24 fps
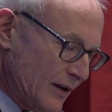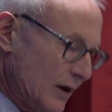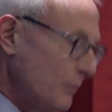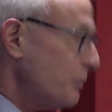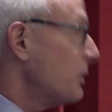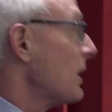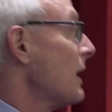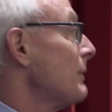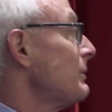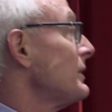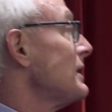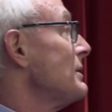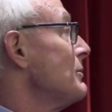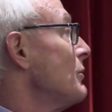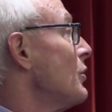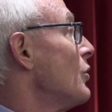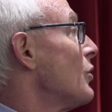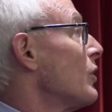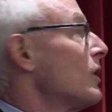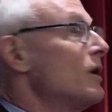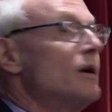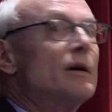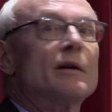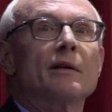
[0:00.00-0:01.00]
there are probably
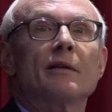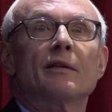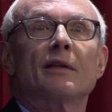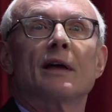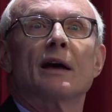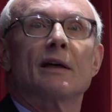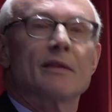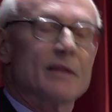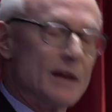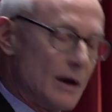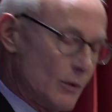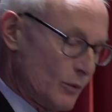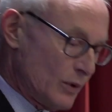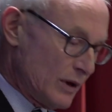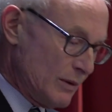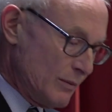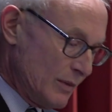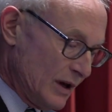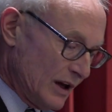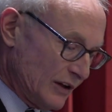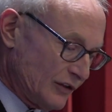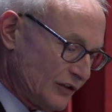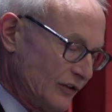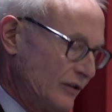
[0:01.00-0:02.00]
more that we
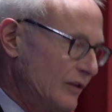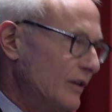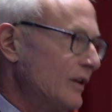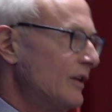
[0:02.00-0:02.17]
missed.